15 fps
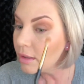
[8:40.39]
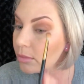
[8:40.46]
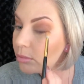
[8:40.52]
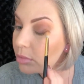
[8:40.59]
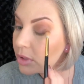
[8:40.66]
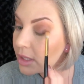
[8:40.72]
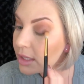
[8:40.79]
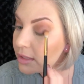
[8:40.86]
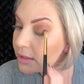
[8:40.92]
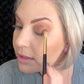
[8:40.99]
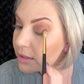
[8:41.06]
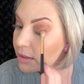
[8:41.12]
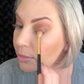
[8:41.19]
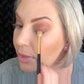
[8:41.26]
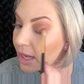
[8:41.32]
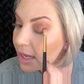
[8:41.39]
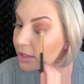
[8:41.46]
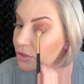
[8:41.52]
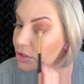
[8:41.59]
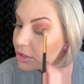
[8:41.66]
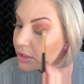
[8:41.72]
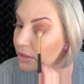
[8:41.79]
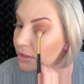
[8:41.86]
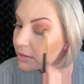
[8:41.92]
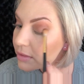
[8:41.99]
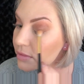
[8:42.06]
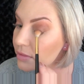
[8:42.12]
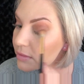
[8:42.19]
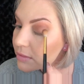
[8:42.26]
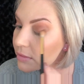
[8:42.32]
blend in the
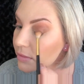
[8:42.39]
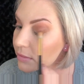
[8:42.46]
patchiness,